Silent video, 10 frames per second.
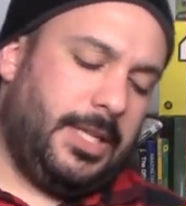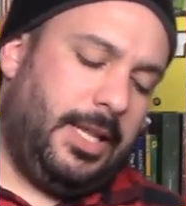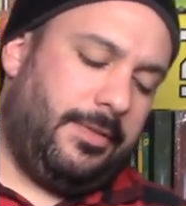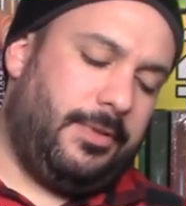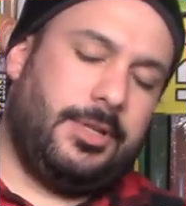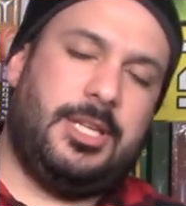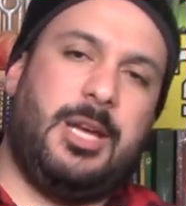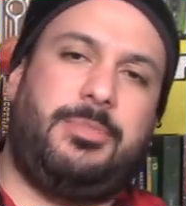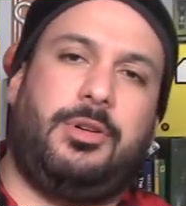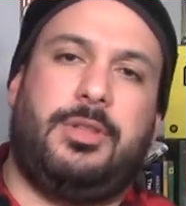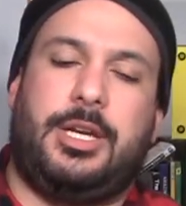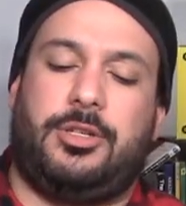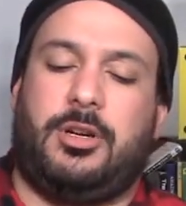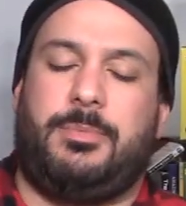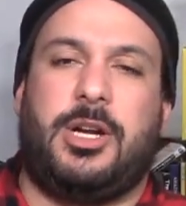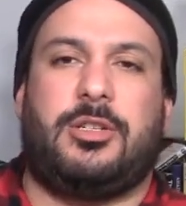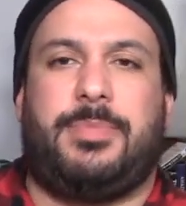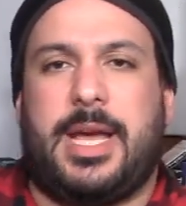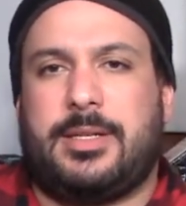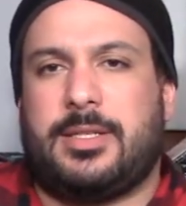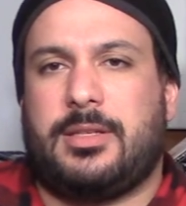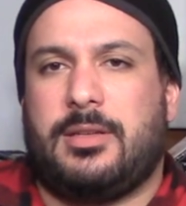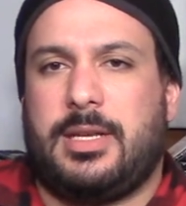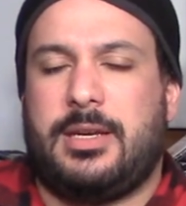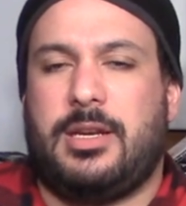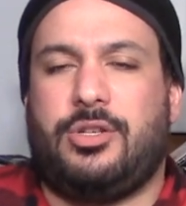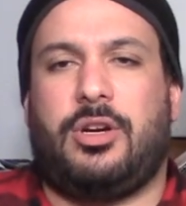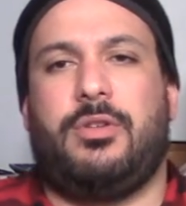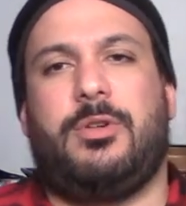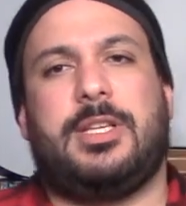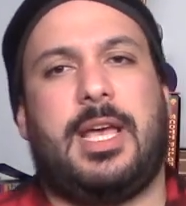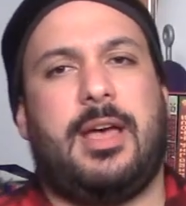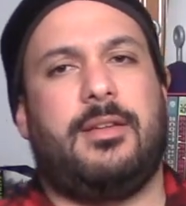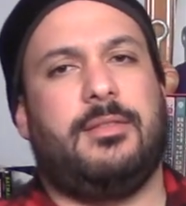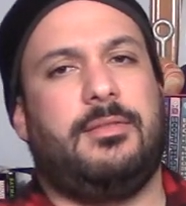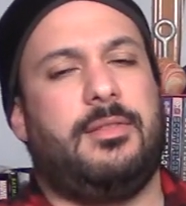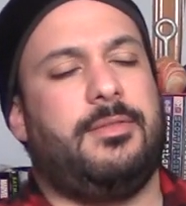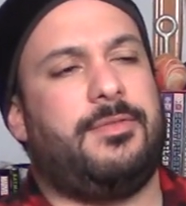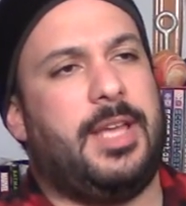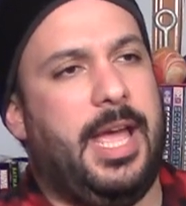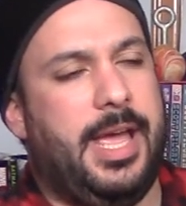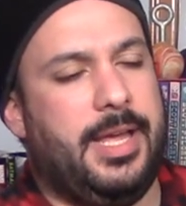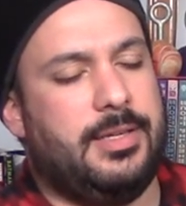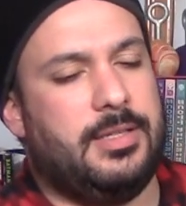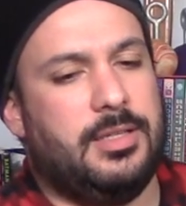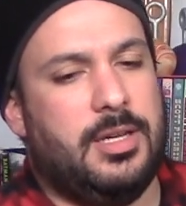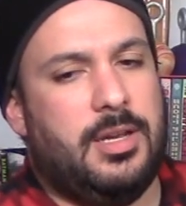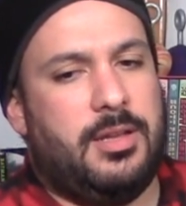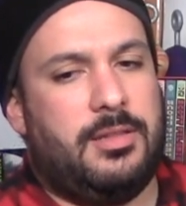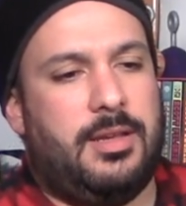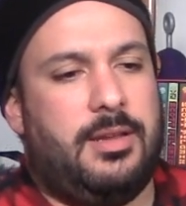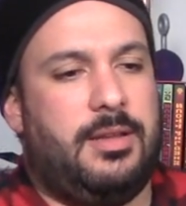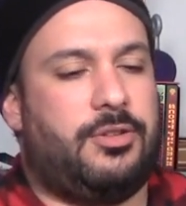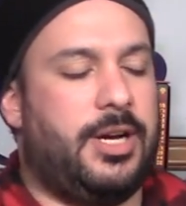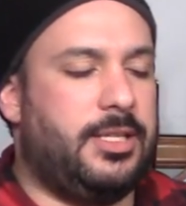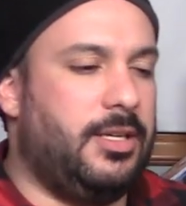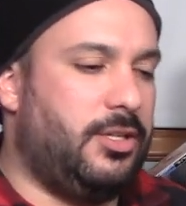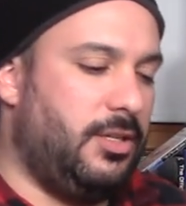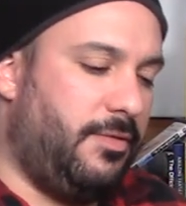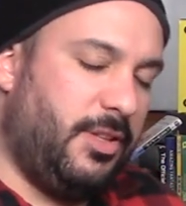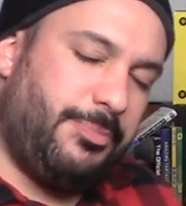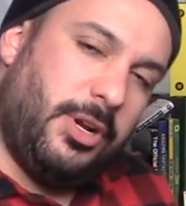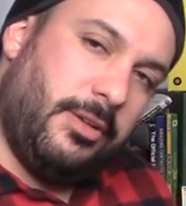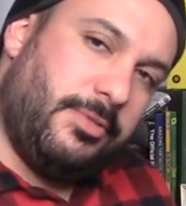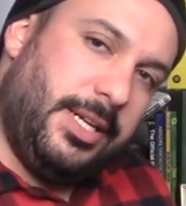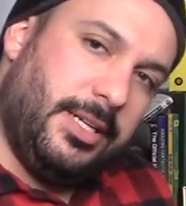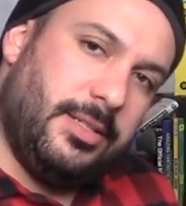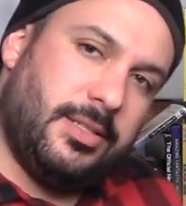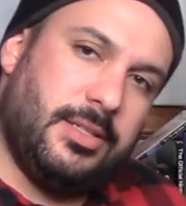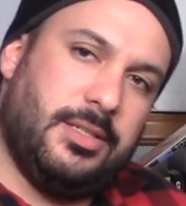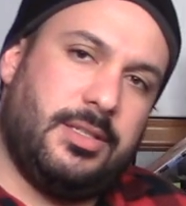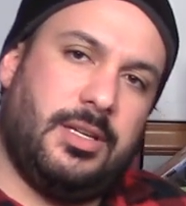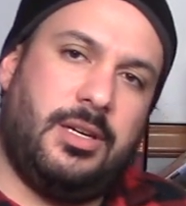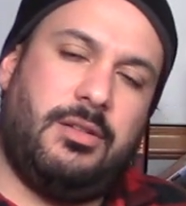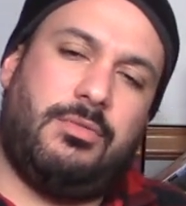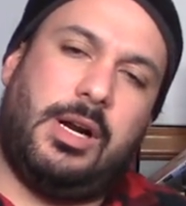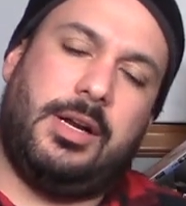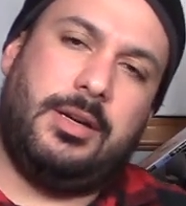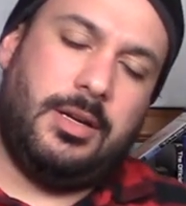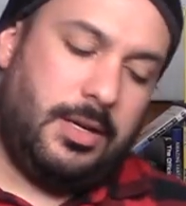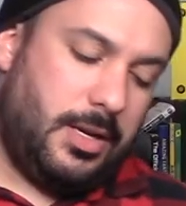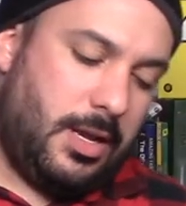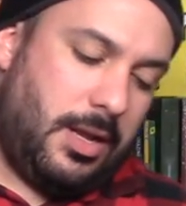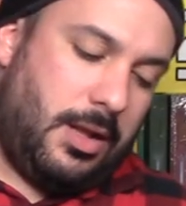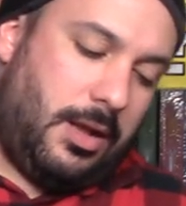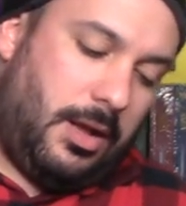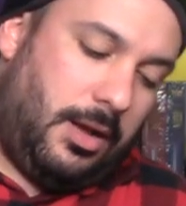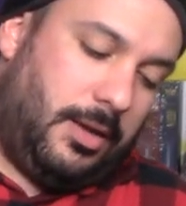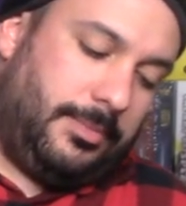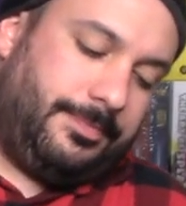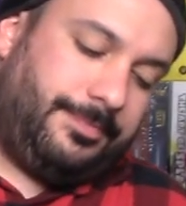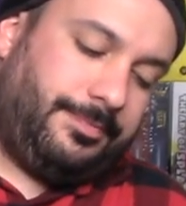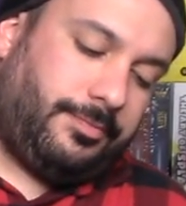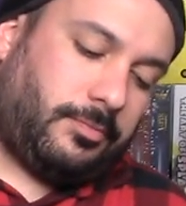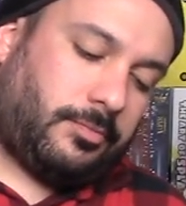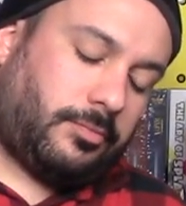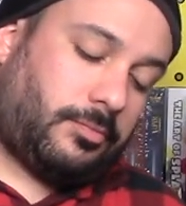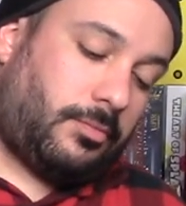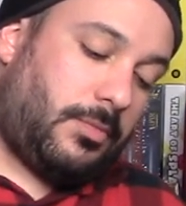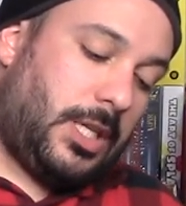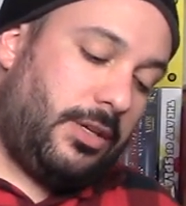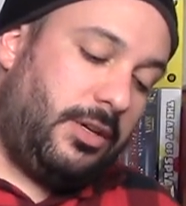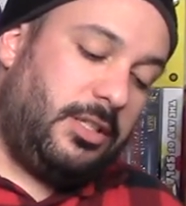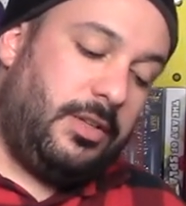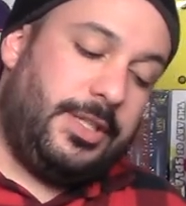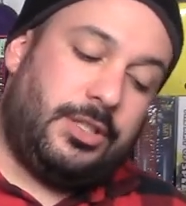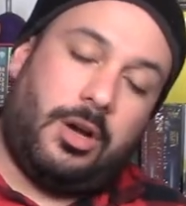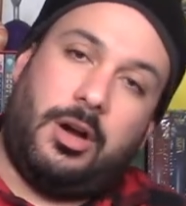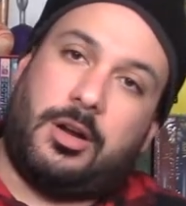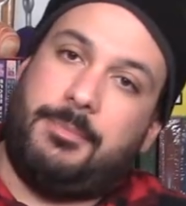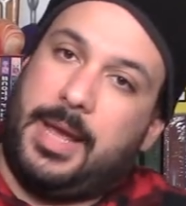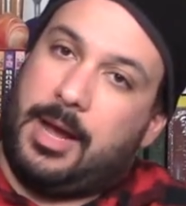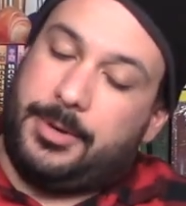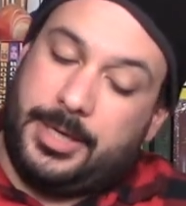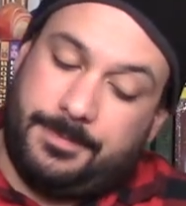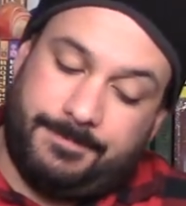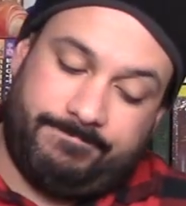Like, for example, they showed a bunch of pets that ninja owners have, and it transitioned to Flip Rodriguez's run because of his dog Maui.